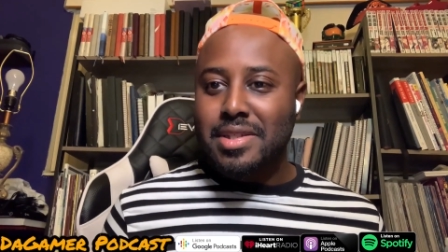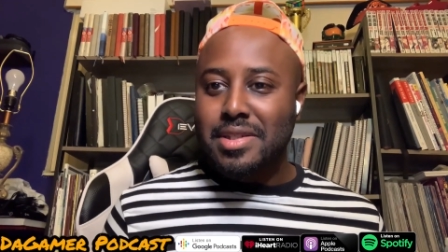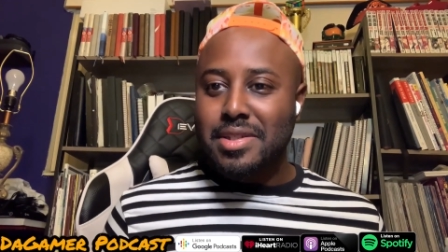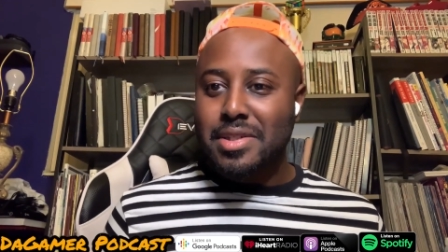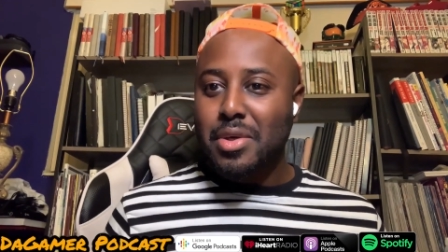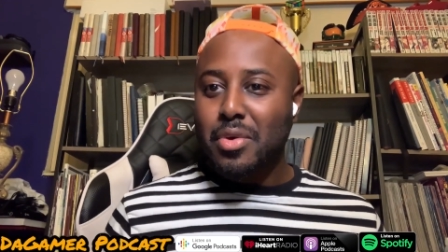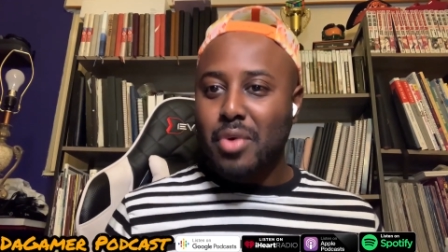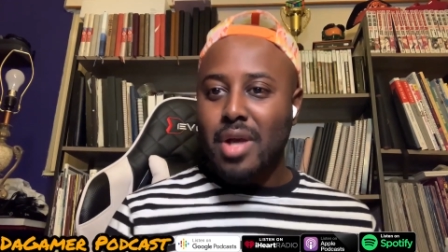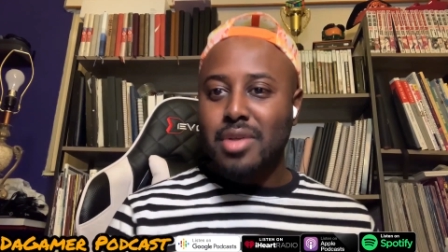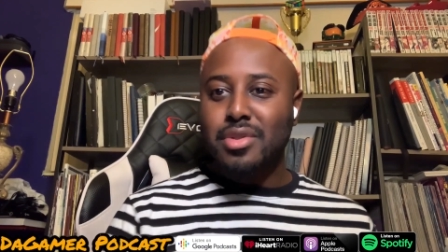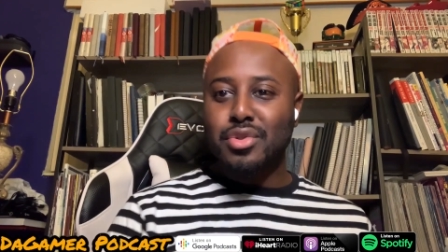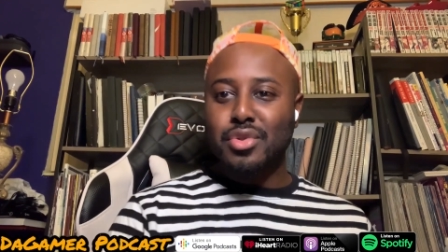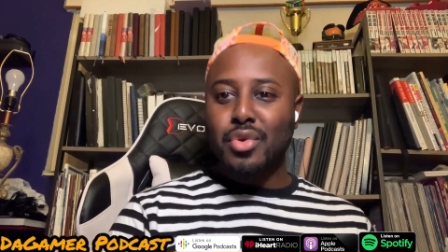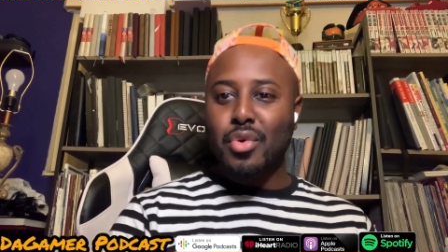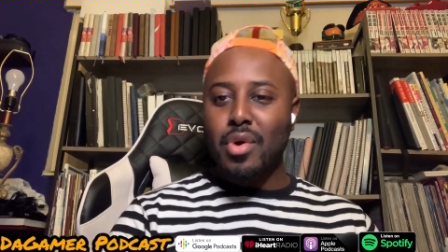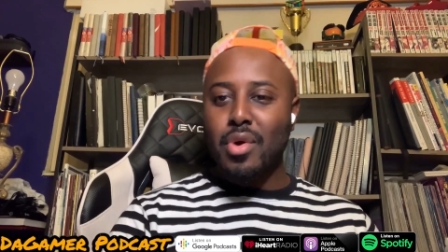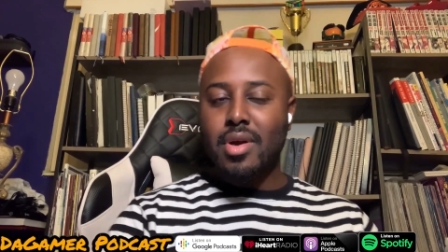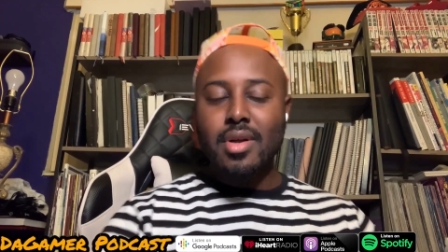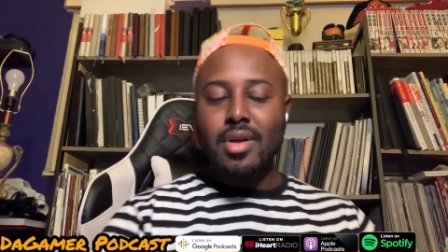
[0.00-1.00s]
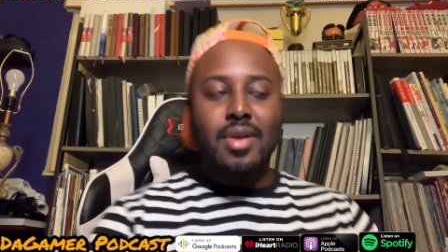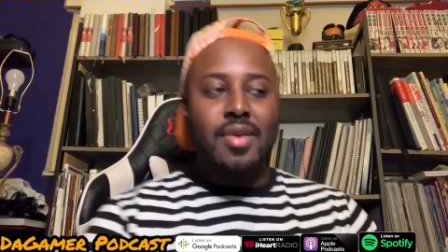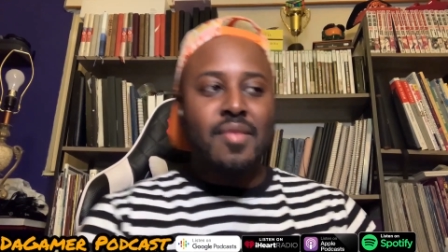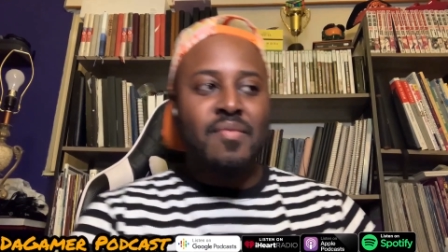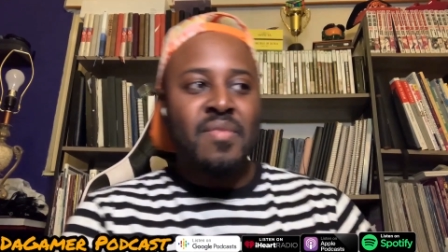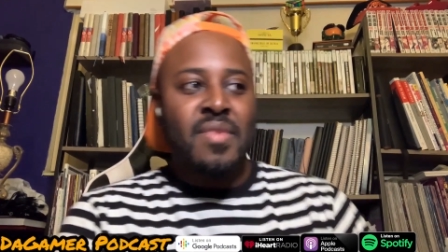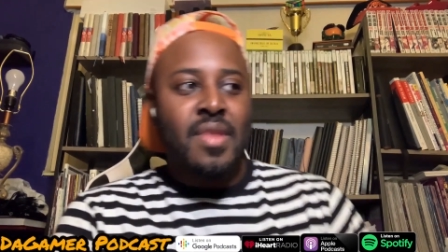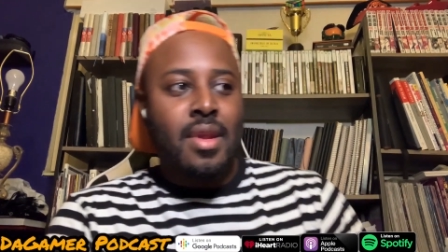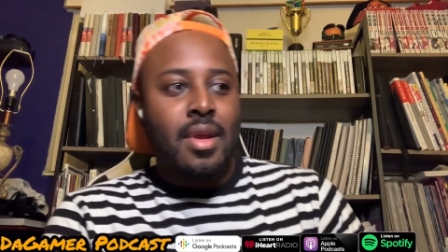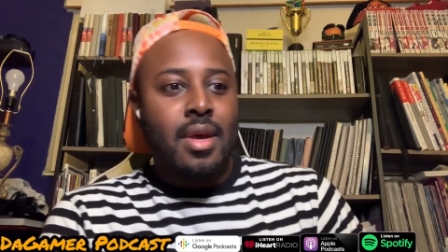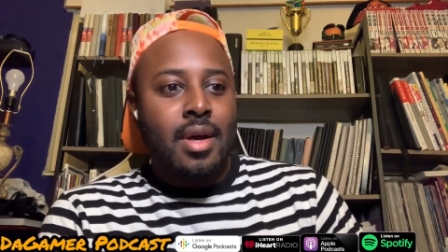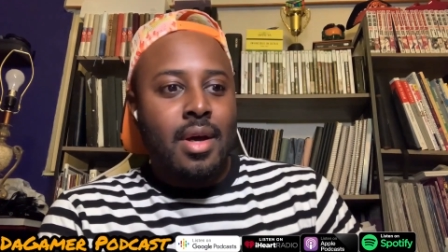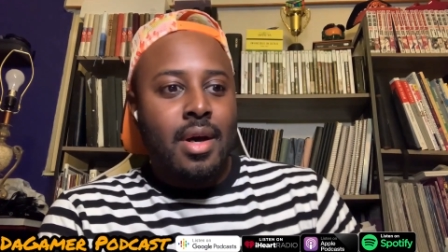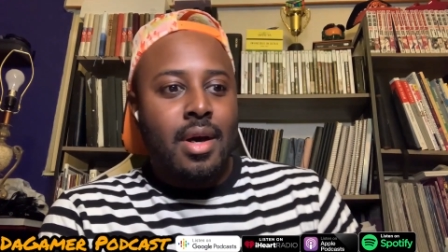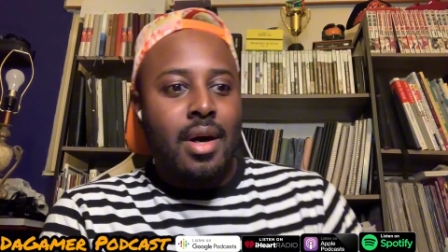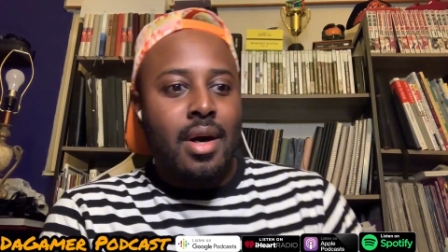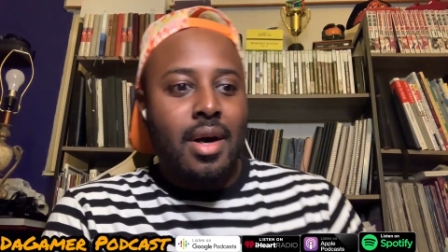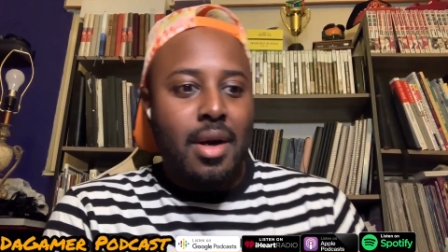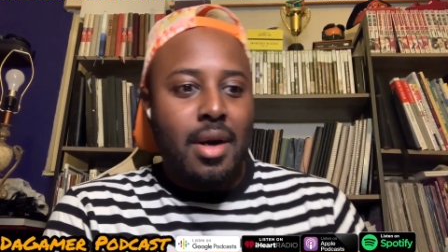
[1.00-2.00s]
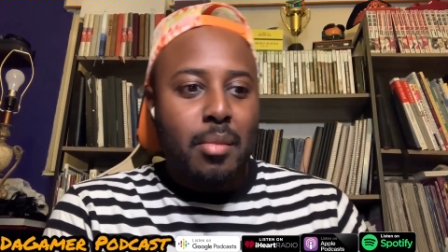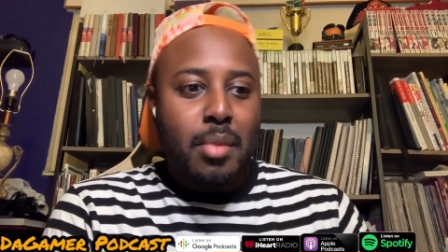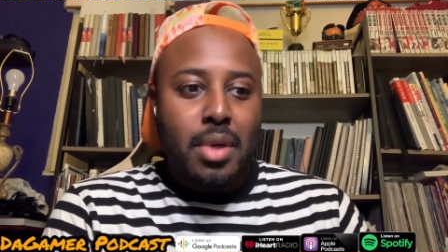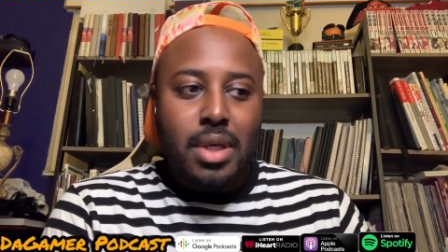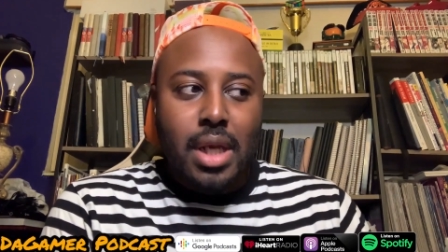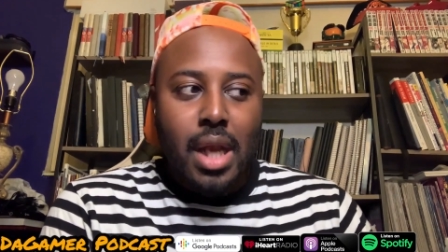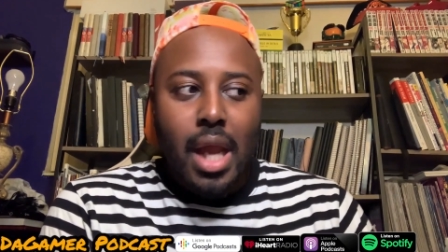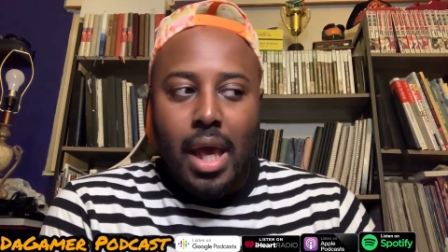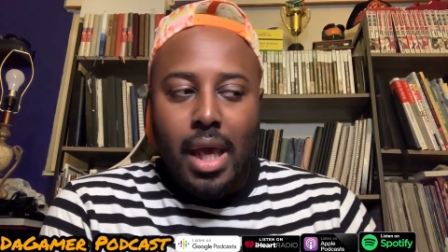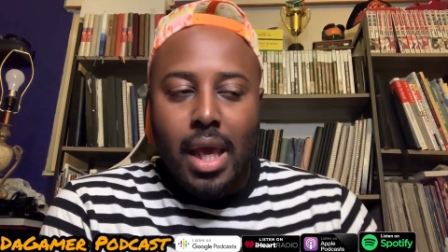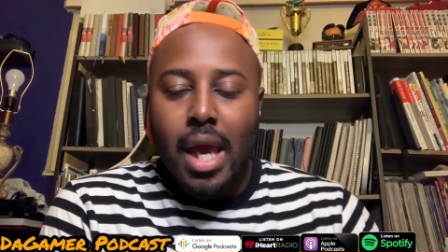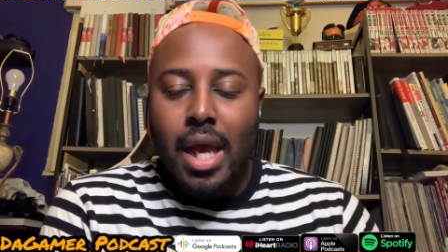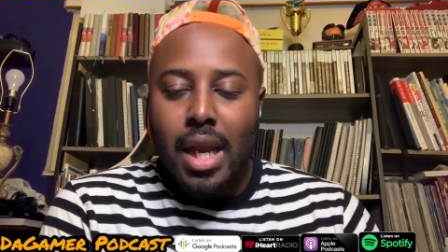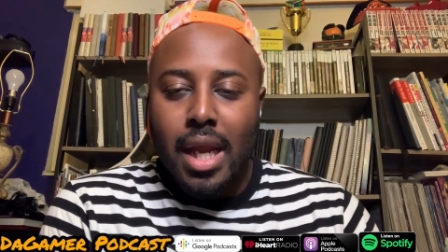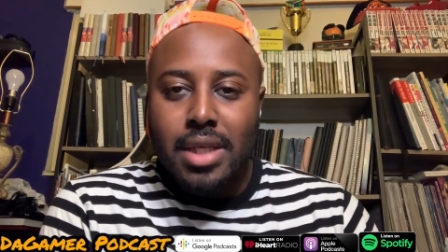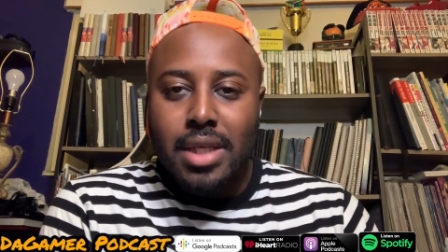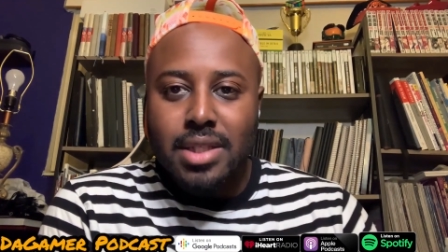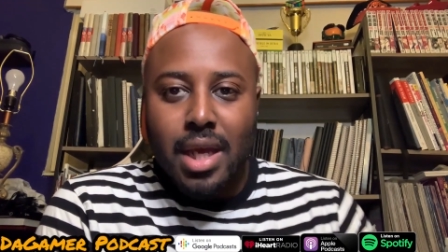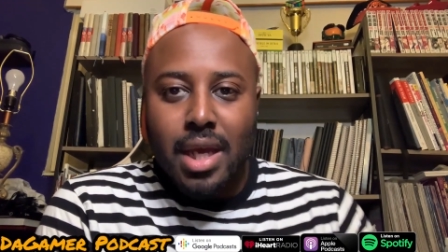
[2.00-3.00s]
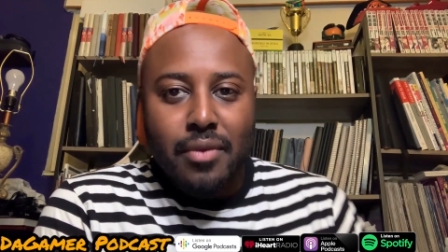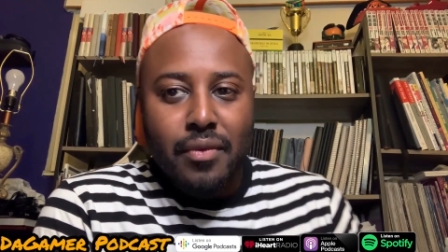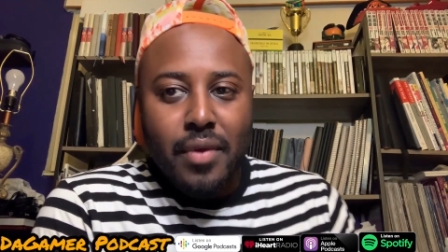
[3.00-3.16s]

until Crisis Core. Um, and like, well, yeah, I like no, Zack he,